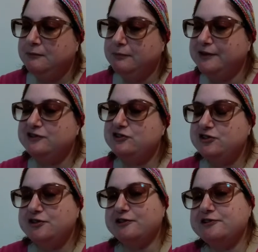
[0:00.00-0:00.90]
But it's
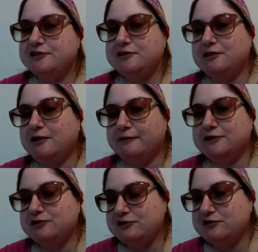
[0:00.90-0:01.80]
just enough.
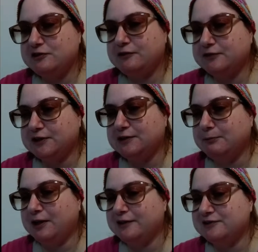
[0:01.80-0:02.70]
It's just enough to get them
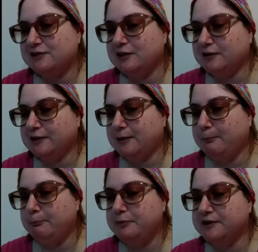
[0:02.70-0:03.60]
by. It's not like a
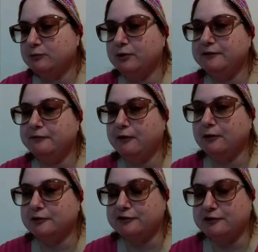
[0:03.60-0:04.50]
big
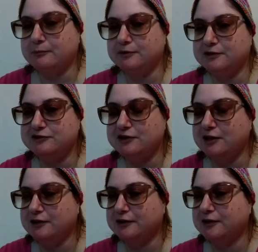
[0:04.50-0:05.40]
windfall or something. It's
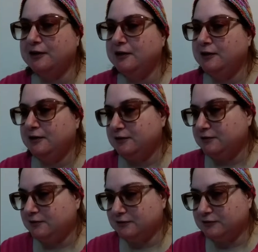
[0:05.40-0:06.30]
not like
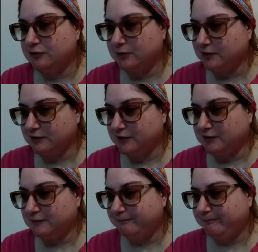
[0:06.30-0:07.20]
they're doing like
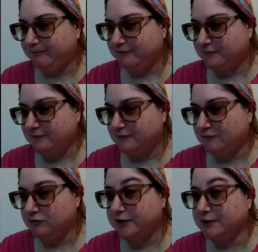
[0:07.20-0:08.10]

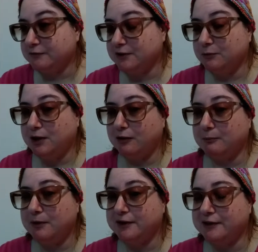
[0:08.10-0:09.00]
really, really well at
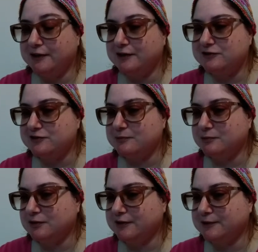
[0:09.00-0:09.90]
money. It's just
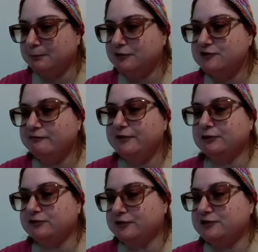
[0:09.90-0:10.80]
more like the person
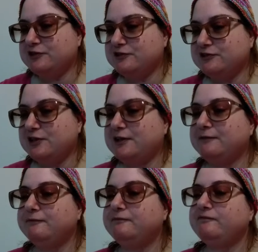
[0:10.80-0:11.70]
feels rich because they
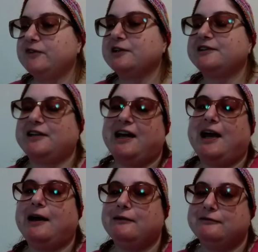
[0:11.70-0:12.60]
feel like they
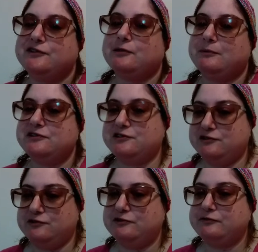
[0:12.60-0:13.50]
have so much to
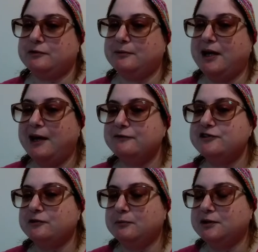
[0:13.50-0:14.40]
choose from, have
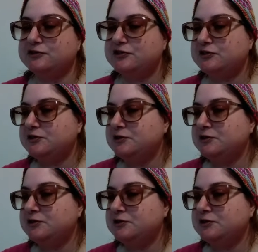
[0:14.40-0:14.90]
so much